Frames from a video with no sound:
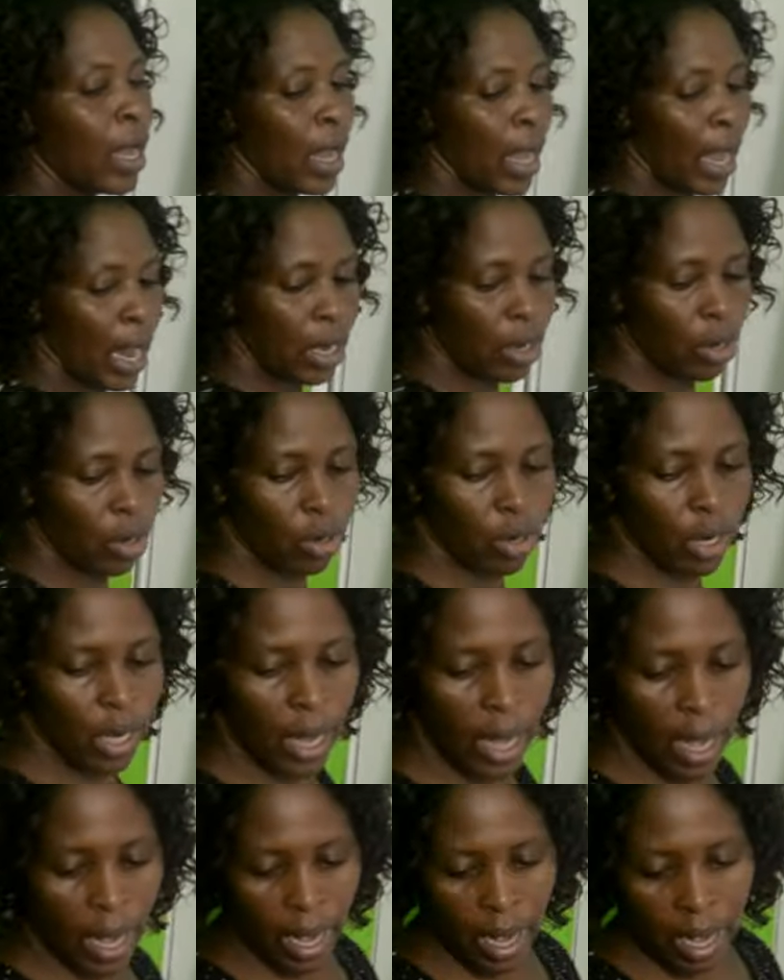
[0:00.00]
a long
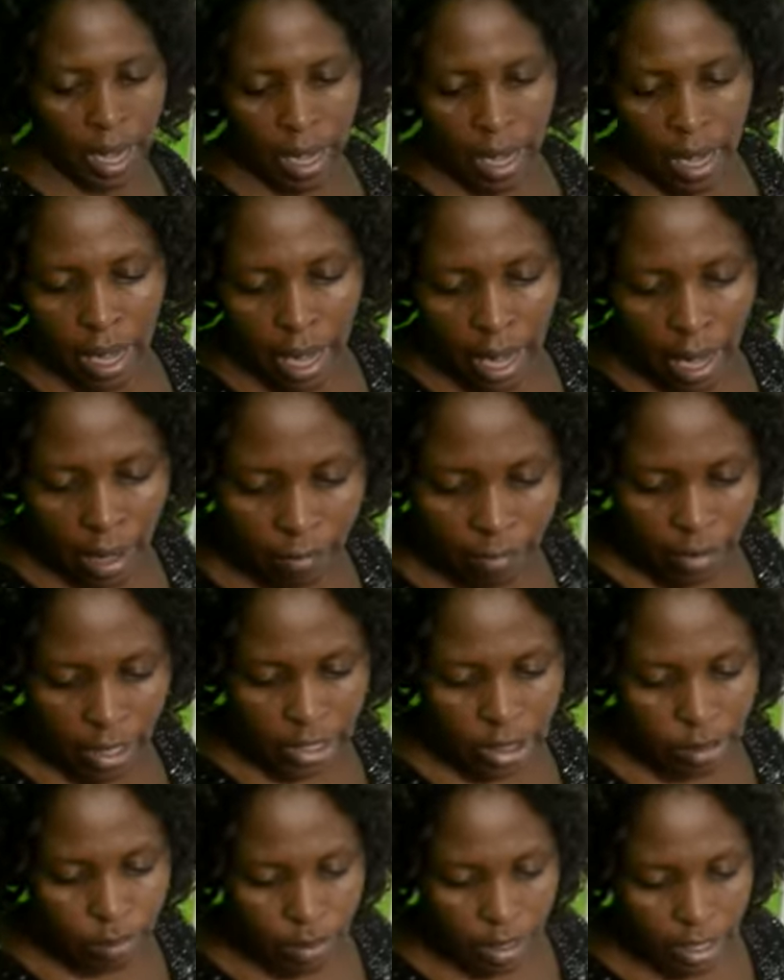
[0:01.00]
H, a
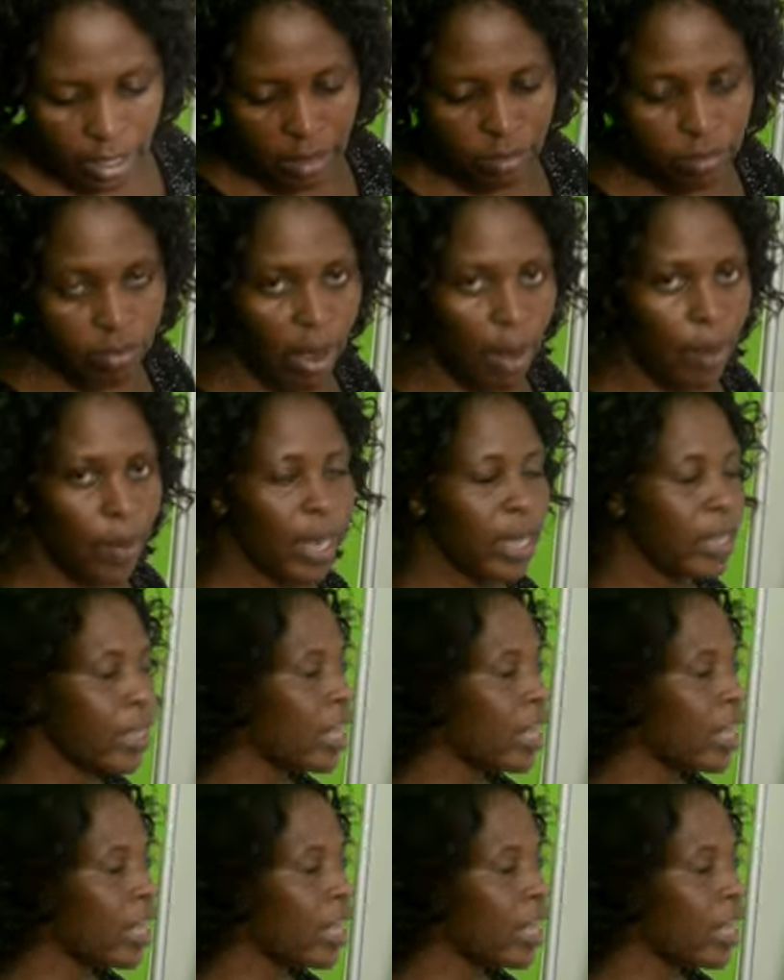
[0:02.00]
first place vowel.